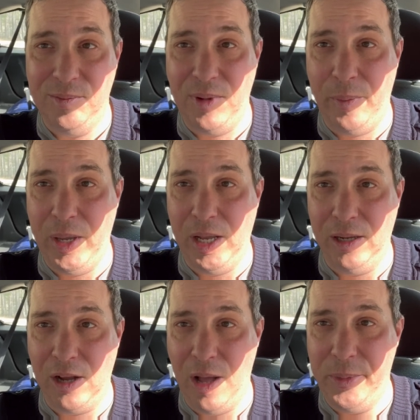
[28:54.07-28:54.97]
Maybe I'll
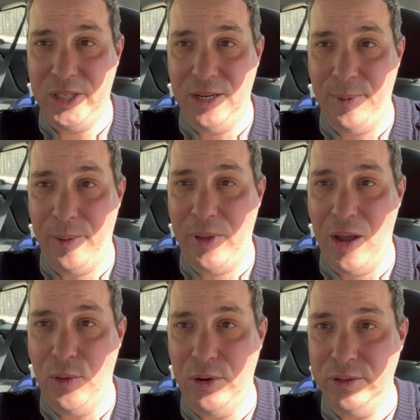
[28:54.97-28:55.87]
accomplish it, maybe I
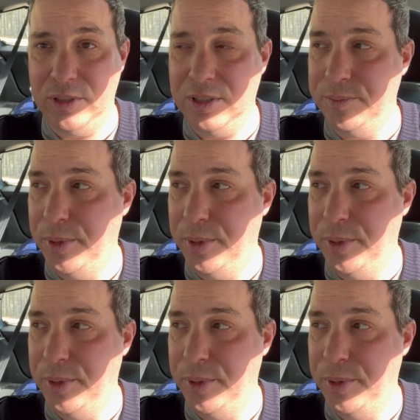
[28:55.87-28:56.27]
won't,